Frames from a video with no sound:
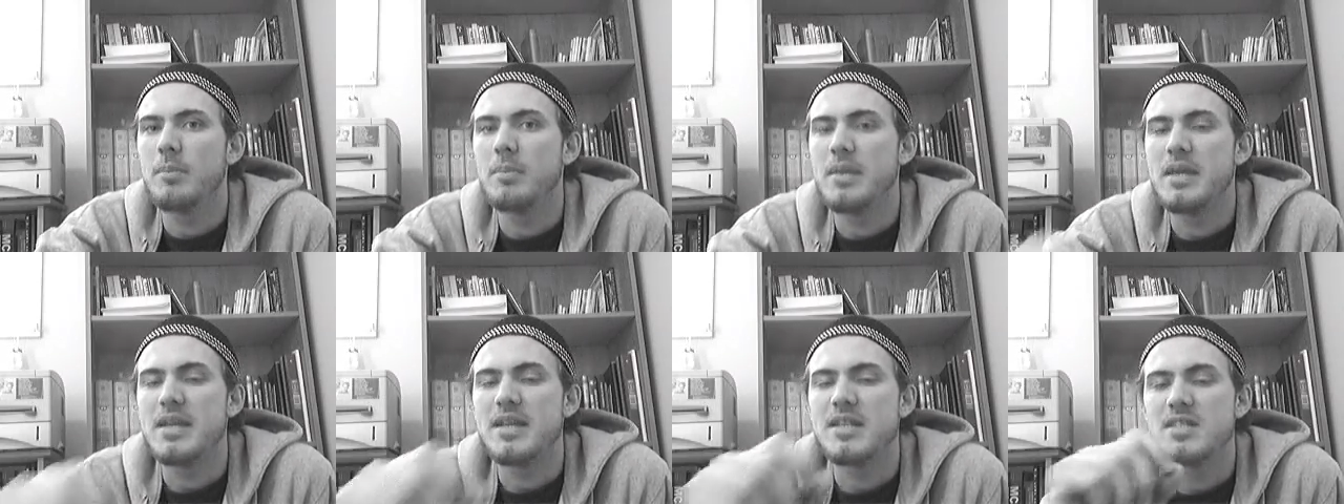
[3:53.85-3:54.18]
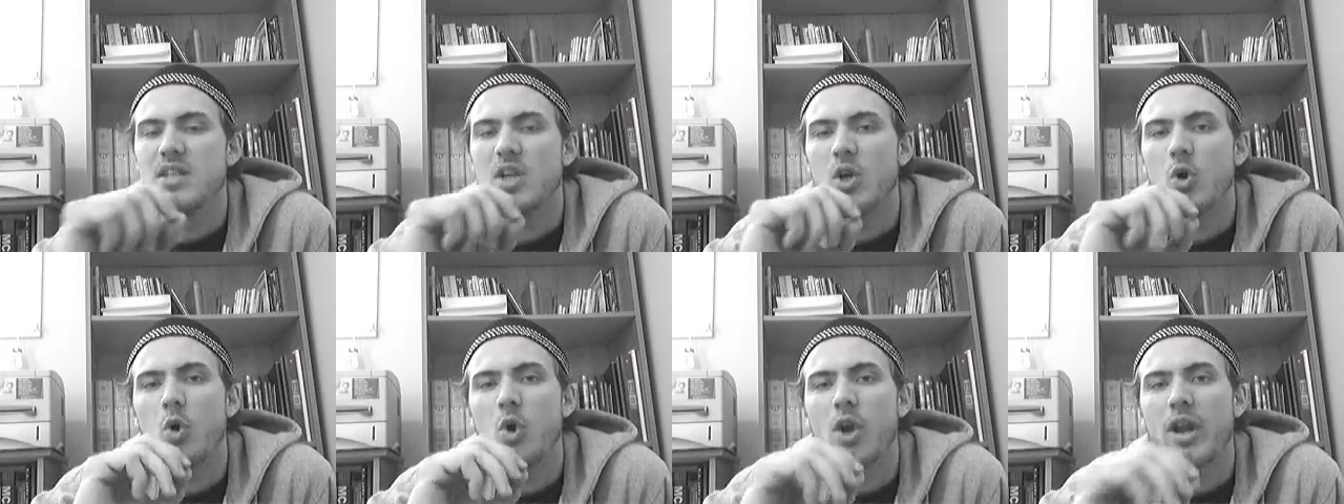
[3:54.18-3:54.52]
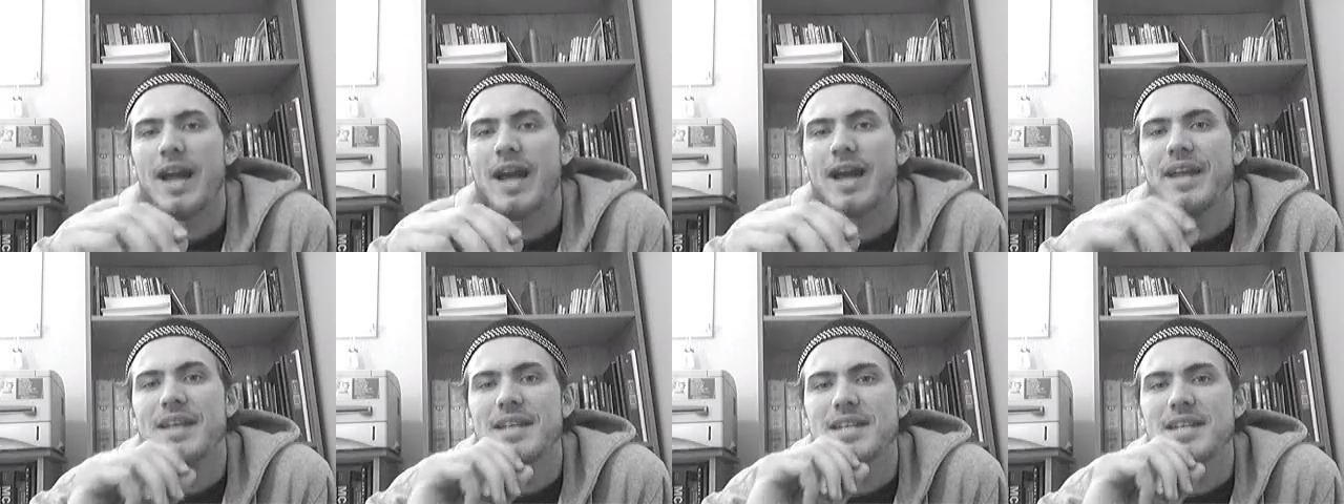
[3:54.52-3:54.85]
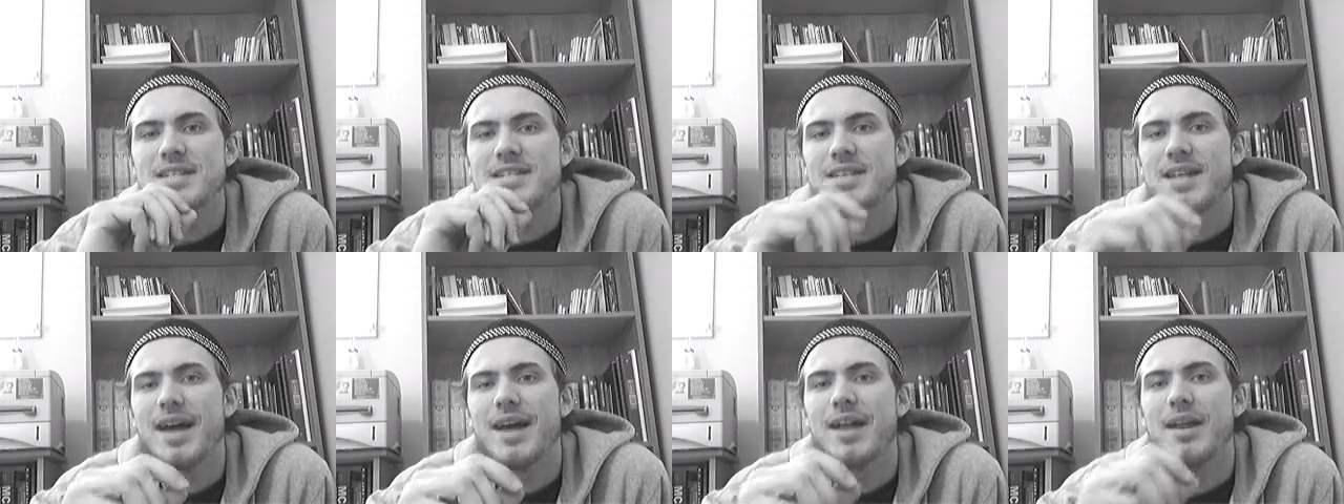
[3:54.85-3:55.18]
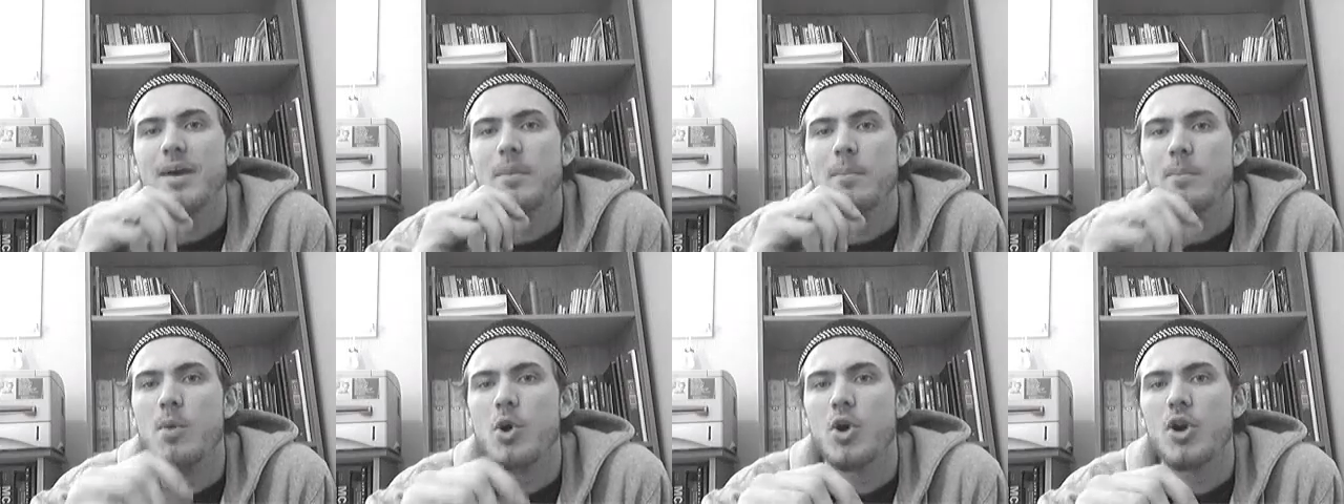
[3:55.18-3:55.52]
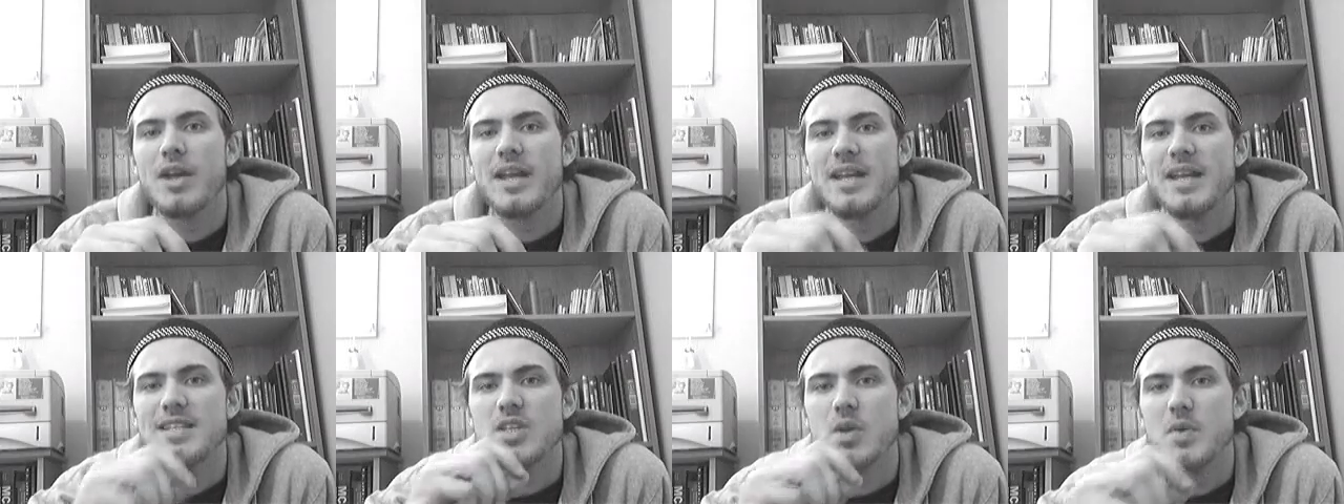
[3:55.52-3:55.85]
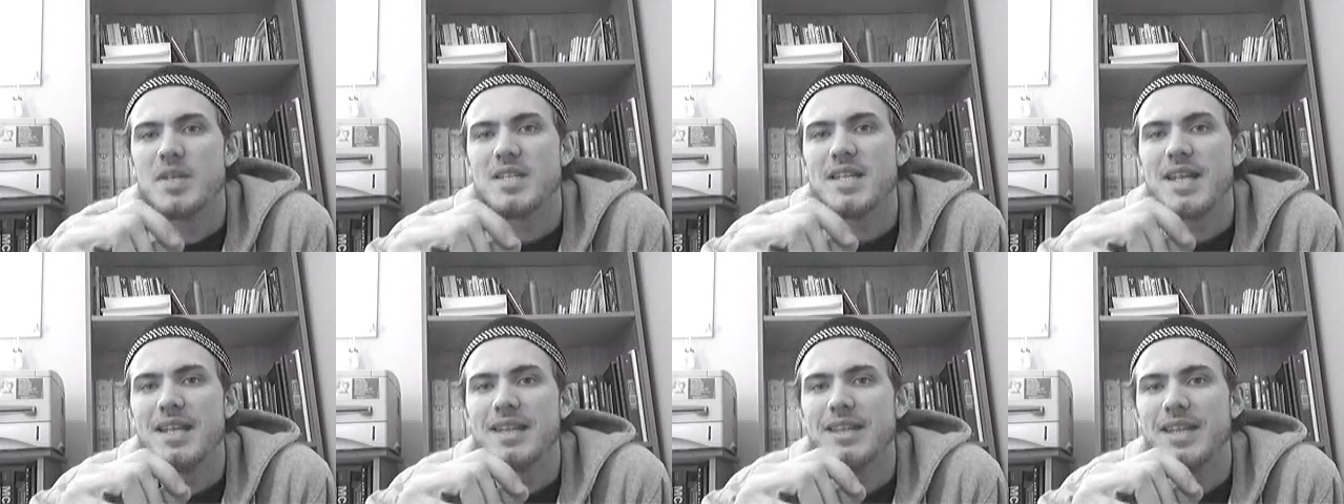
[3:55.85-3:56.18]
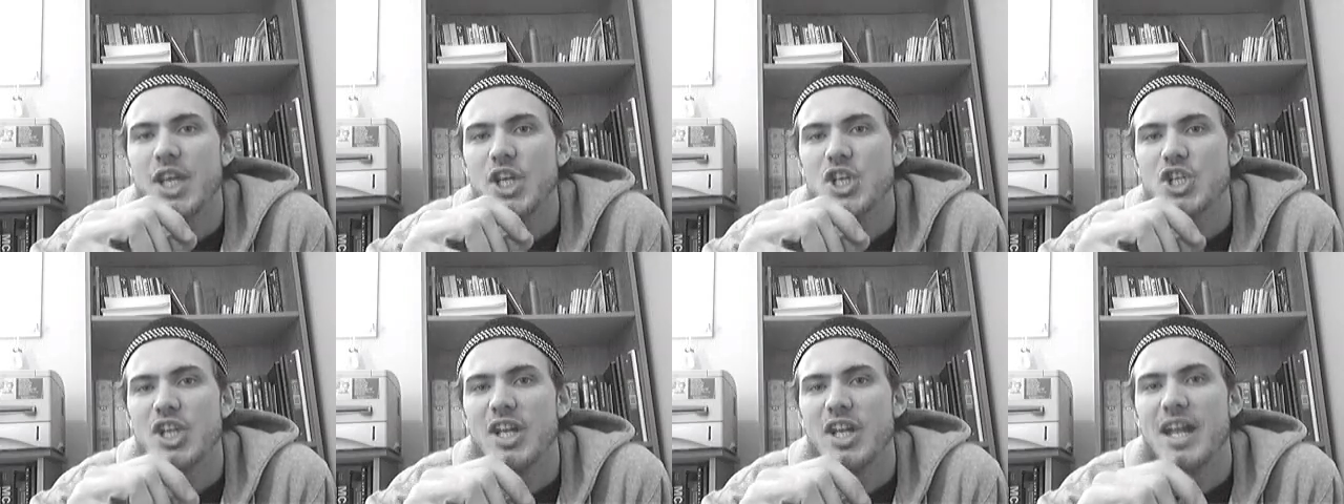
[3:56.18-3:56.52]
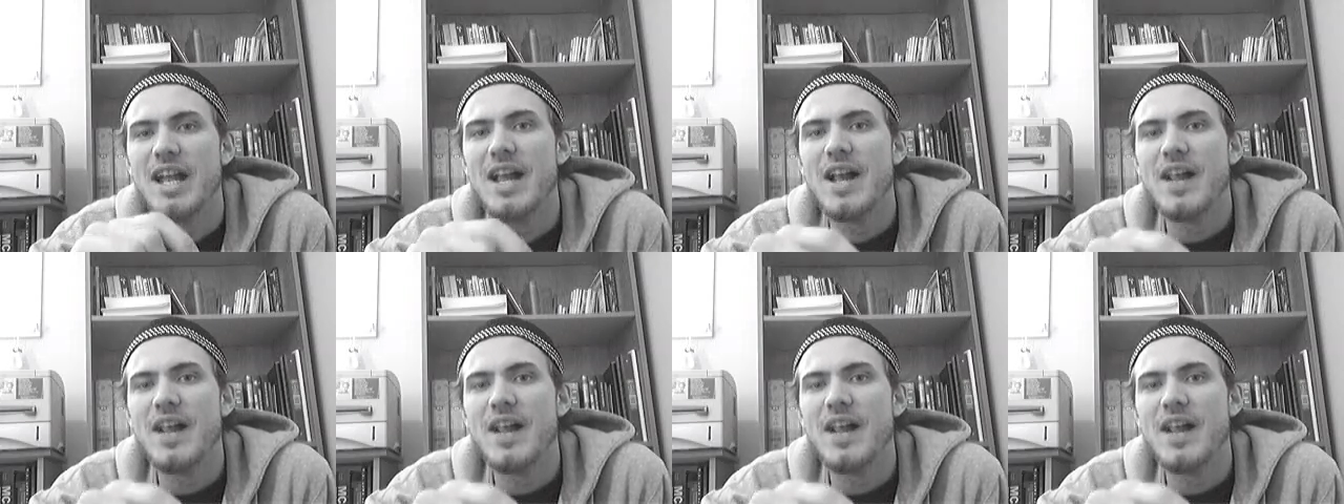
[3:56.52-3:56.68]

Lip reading: Because the Quran is not a book, it's a recitation.